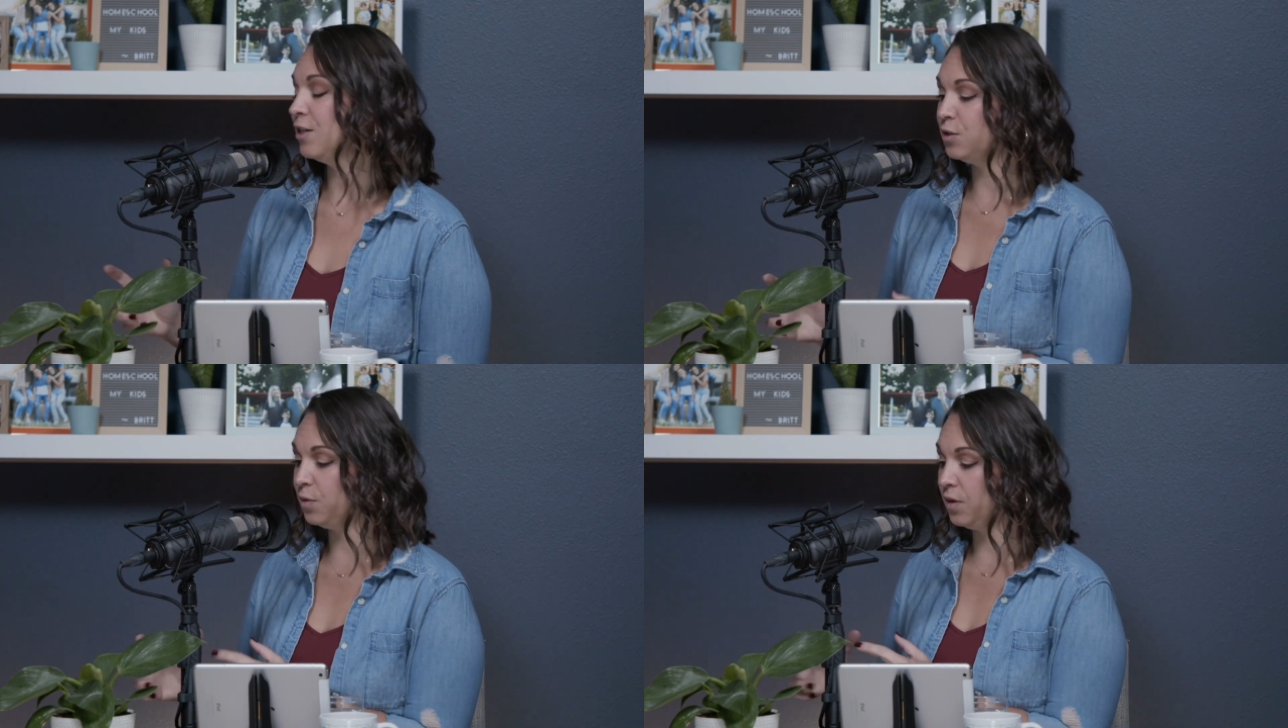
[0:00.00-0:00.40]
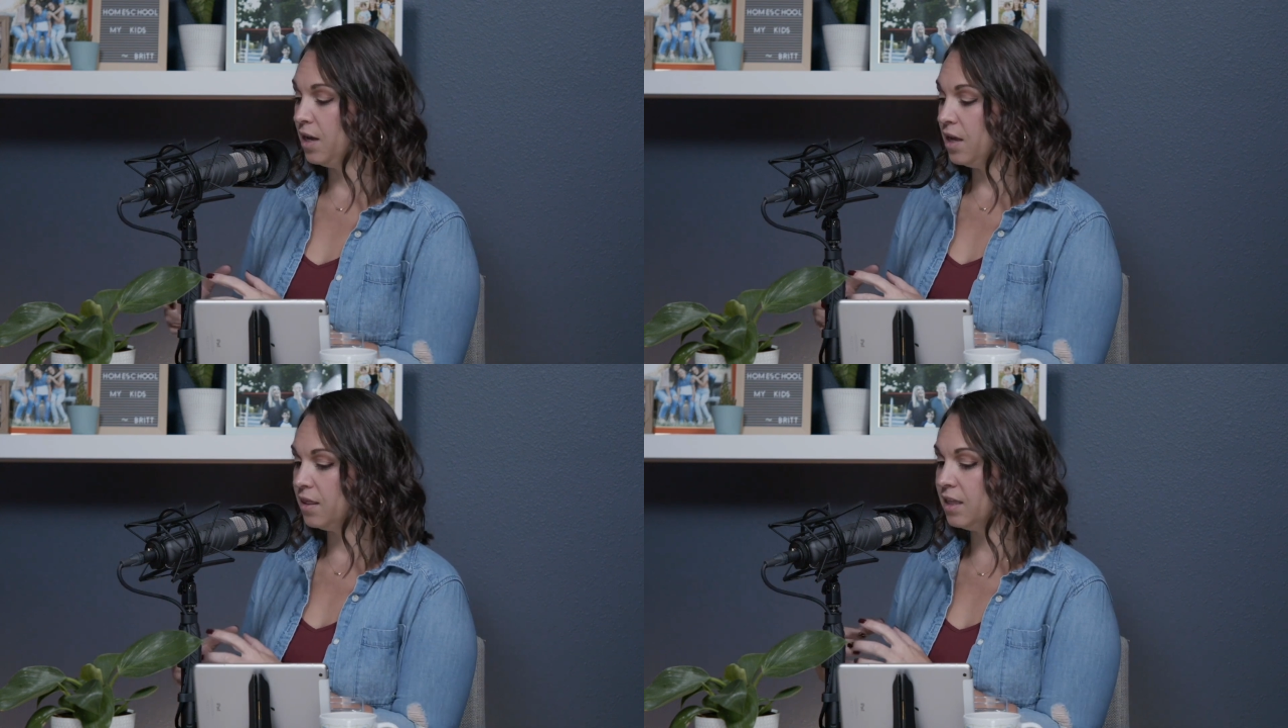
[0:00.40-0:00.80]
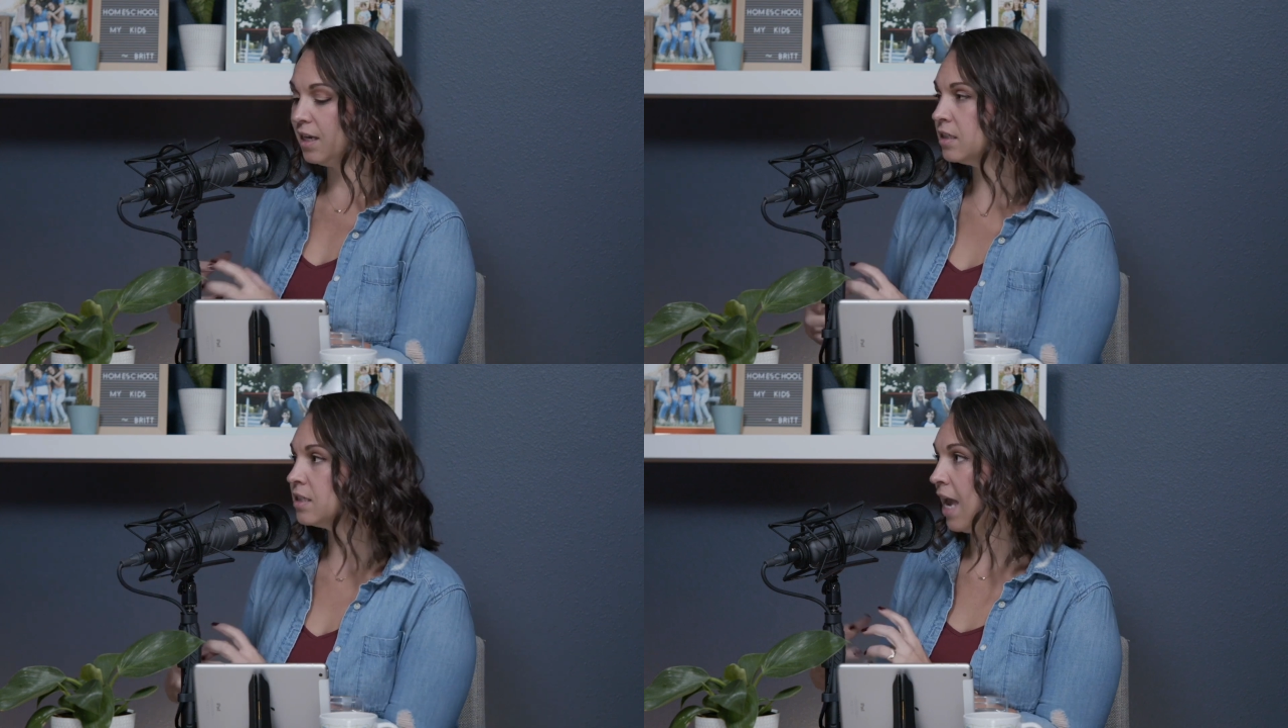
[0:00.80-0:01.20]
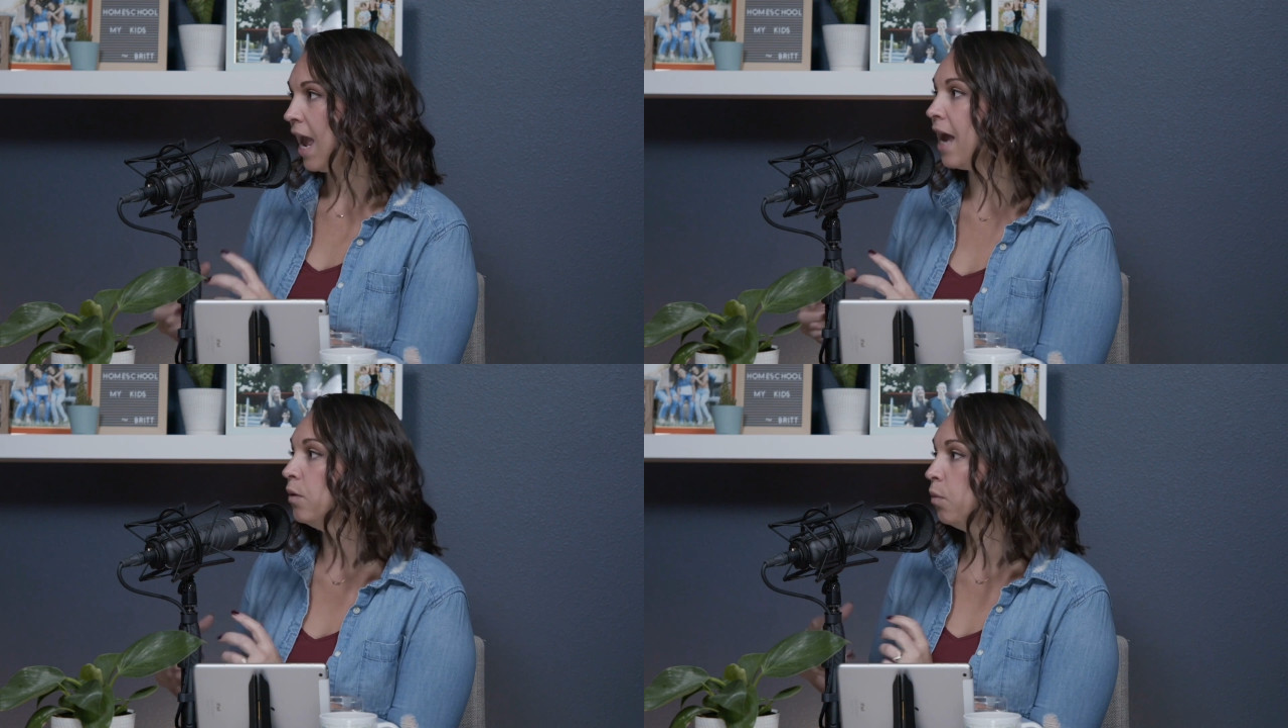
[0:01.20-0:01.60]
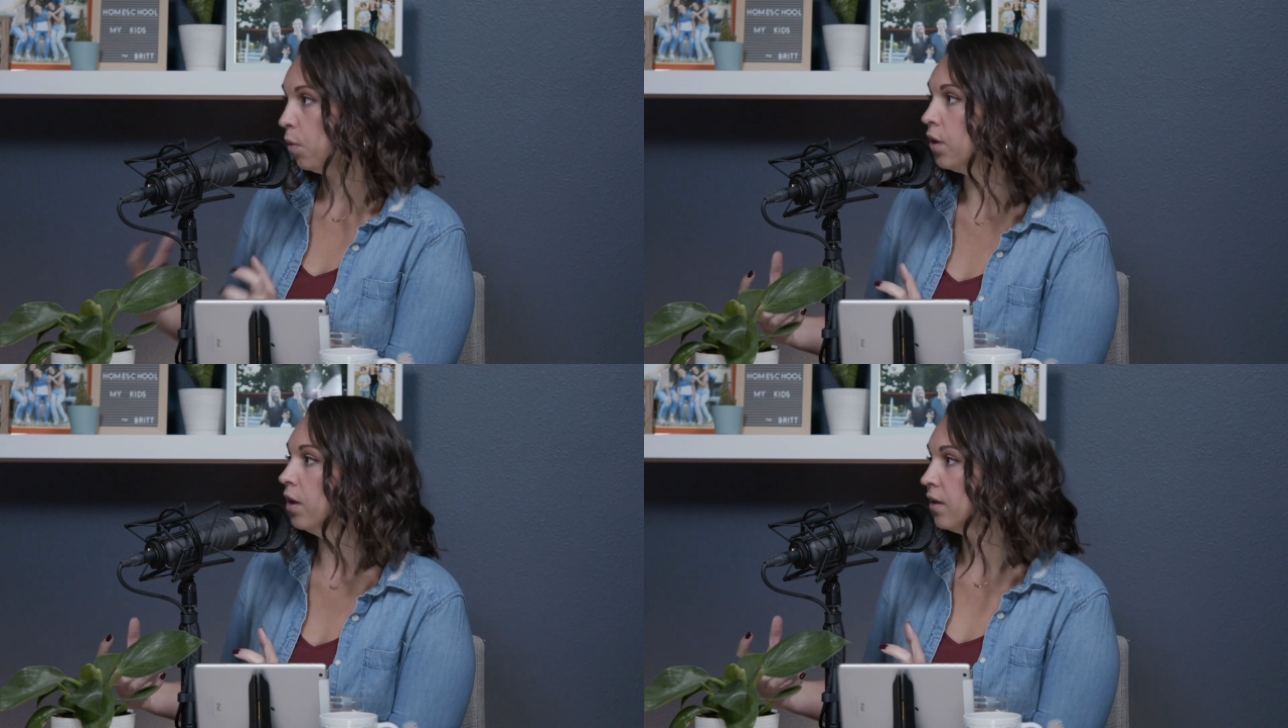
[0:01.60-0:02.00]
So things can
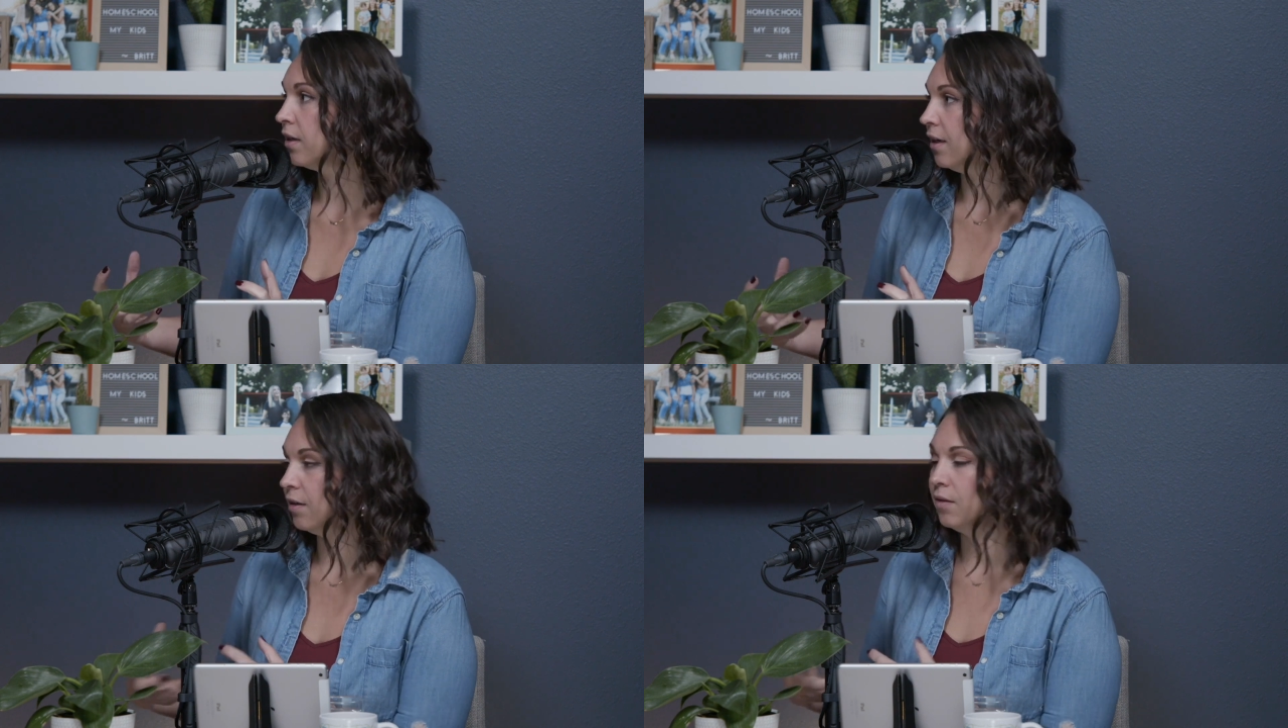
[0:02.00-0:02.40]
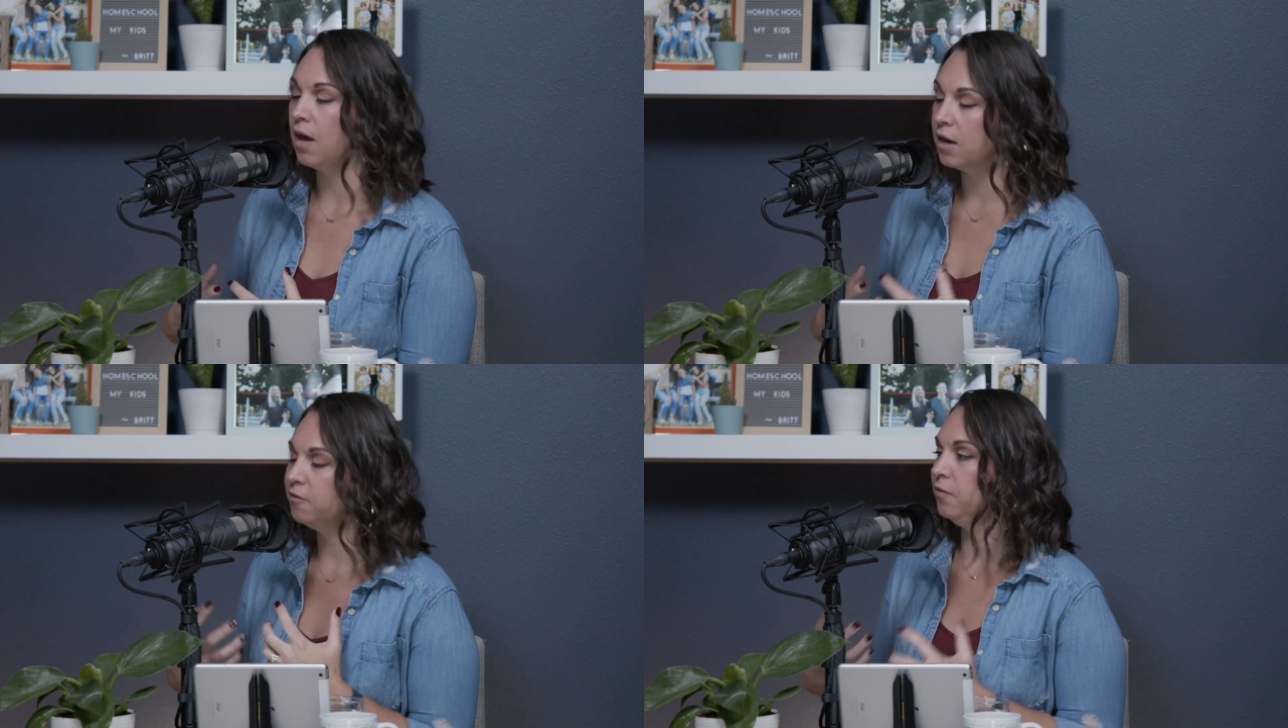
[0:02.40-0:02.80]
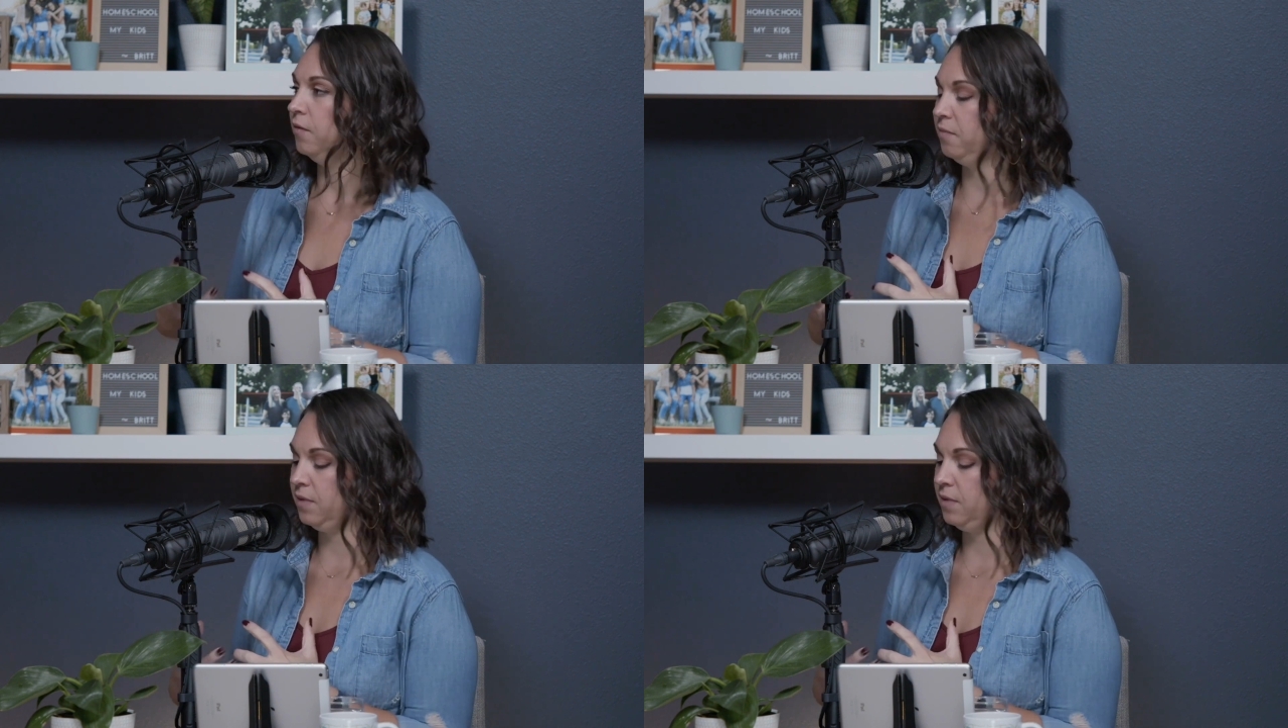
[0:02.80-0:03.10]
work, and a lot of uh,